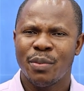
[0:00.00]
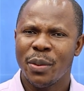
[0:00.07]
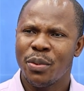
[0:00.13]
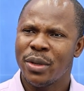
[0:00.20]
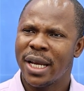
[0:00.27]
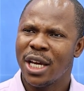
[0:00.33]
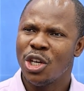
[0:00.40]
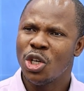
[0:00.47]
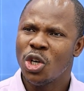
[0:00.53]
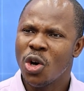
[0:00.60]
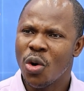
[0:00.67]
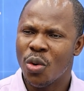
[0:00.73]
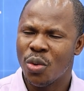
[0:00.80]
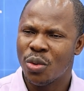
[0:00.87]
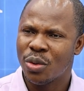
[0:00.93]
people that you
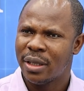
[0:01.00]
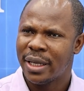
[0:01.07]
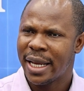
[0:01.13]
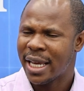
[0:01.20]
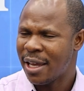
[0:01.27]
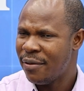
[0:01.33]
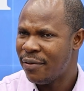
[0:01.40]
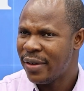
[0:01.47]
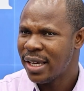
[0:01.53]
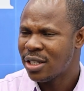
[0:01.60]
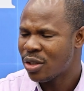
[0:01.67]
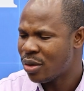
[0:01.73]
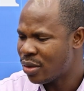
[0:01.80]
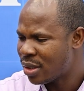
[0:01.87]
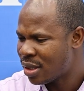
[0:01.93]
know, like
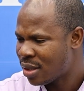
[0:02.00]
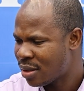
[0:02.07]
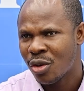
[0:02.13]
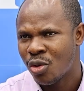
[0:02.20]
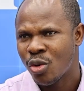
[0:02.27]
investors.